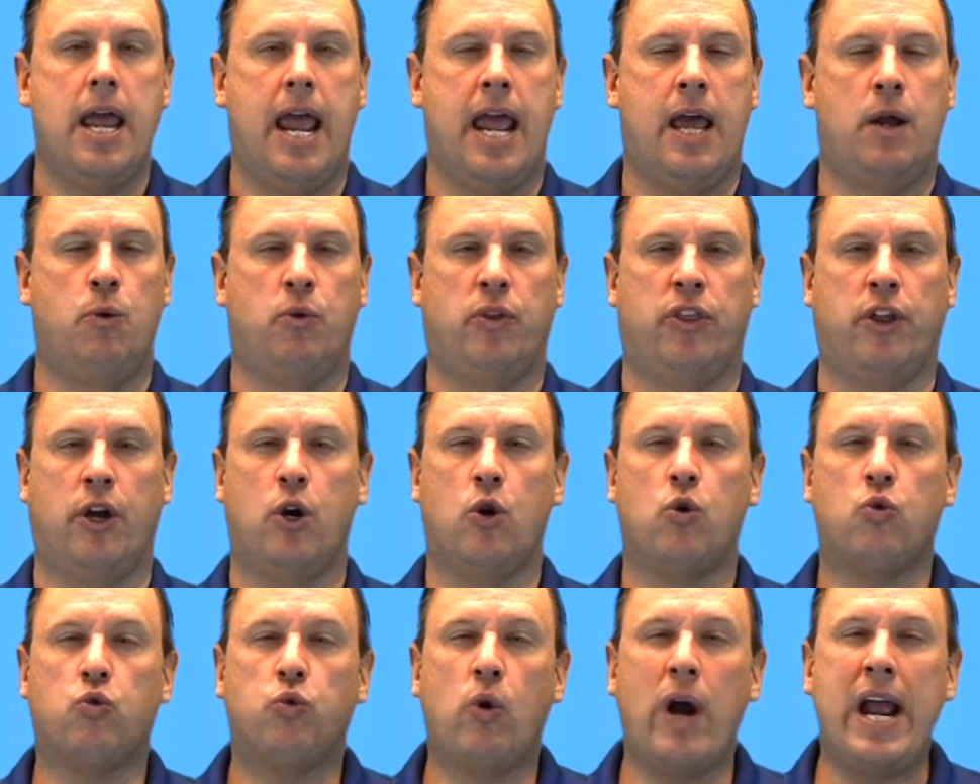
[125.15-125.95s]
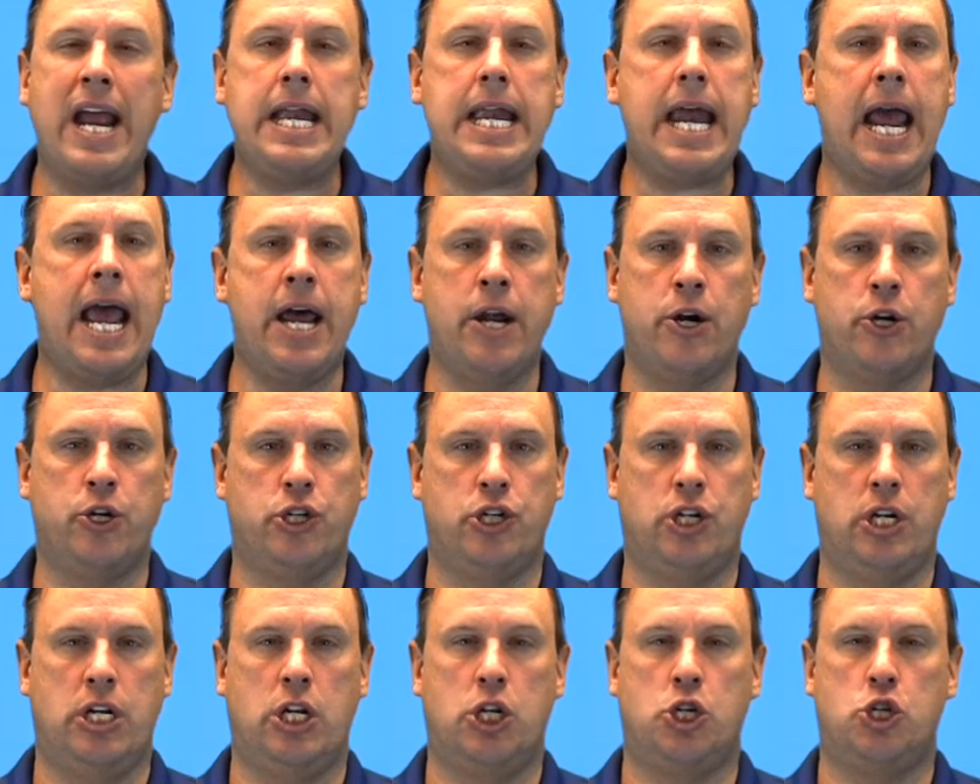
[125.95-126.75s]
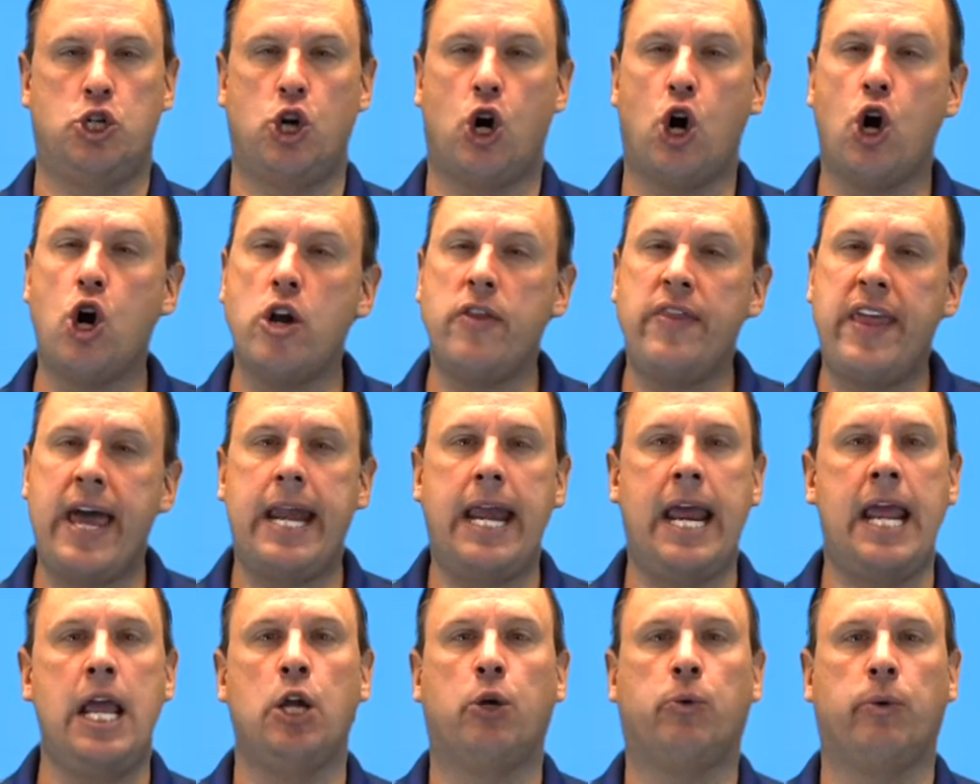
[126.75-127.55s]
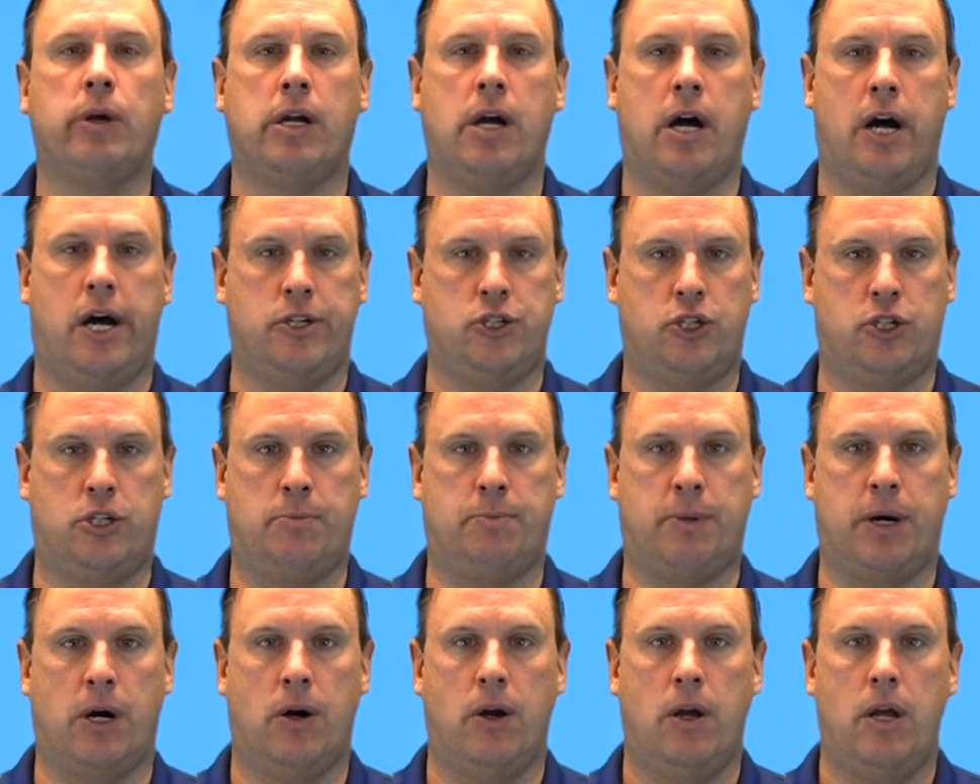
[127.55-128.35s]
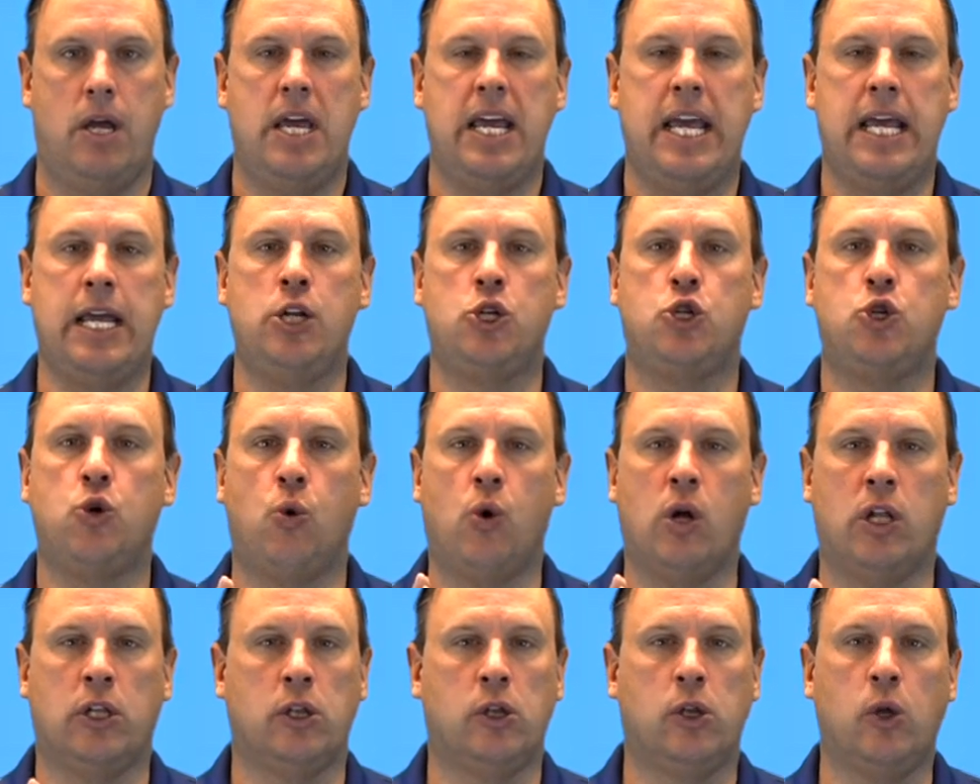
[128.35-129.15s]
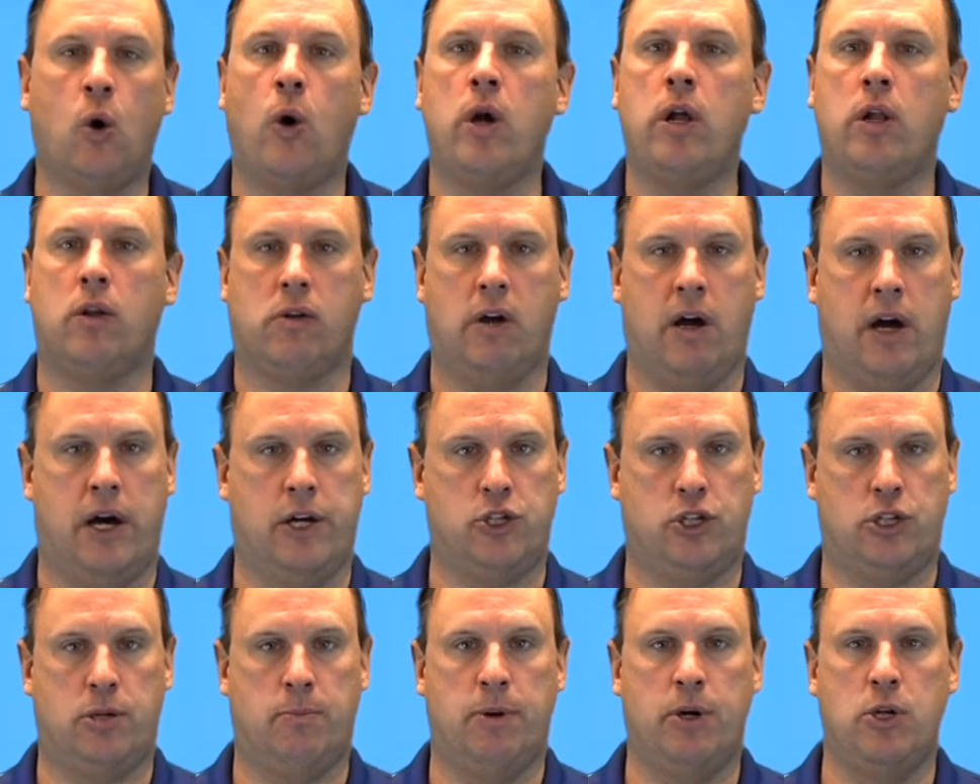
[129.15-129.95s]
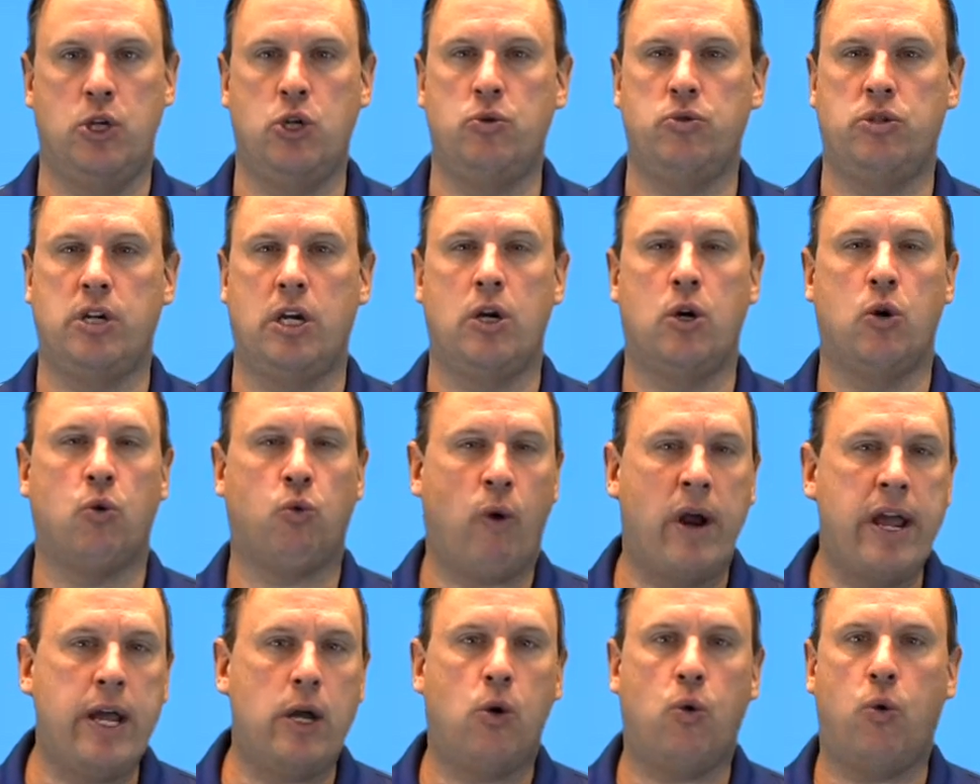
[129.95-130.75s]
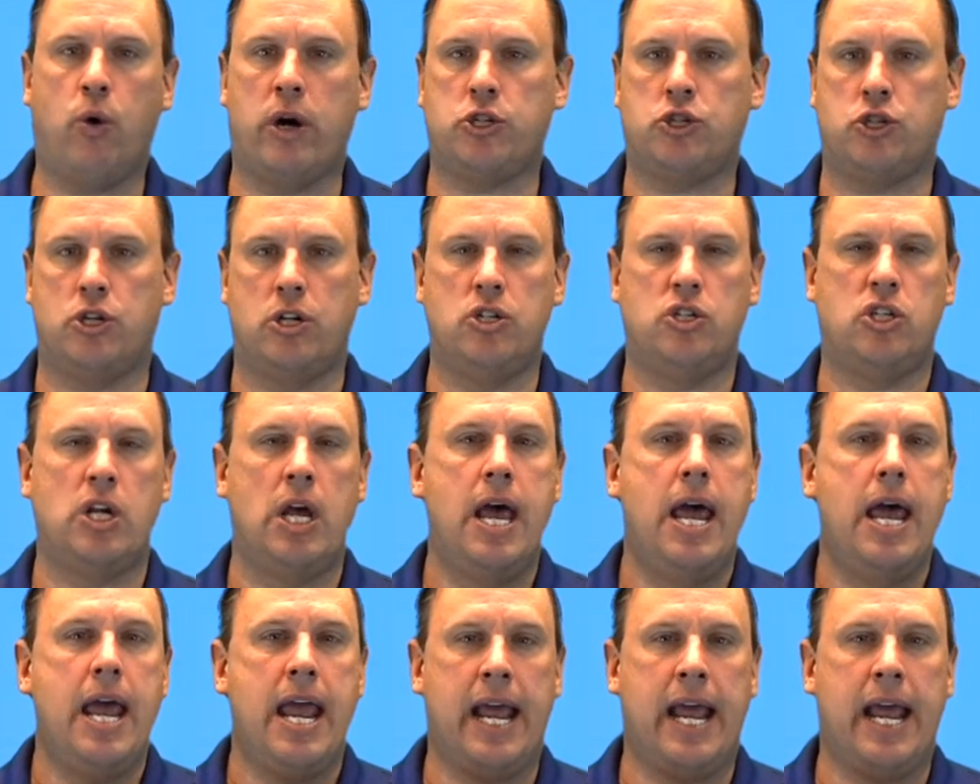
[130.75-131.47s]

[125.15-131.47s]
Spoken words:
and with a great energy to turn that angry customer into a loyal customer using great questions